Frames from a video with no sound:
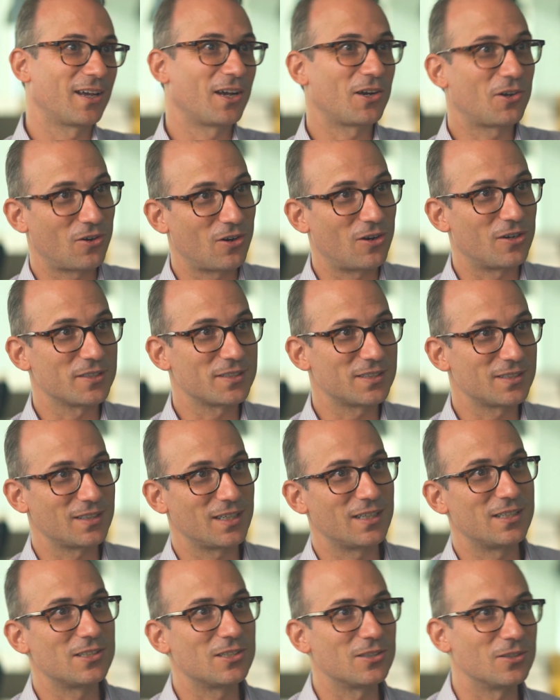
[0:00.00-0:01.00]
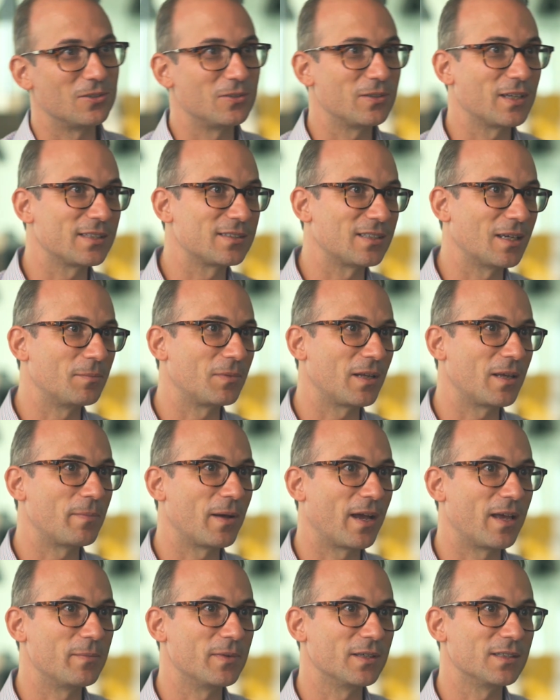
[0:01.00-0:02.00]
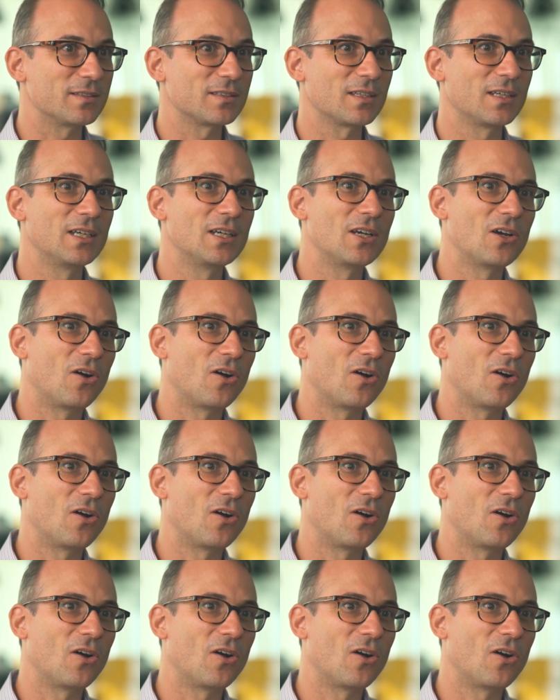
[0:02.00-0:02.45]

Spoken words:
across into Assembly Payments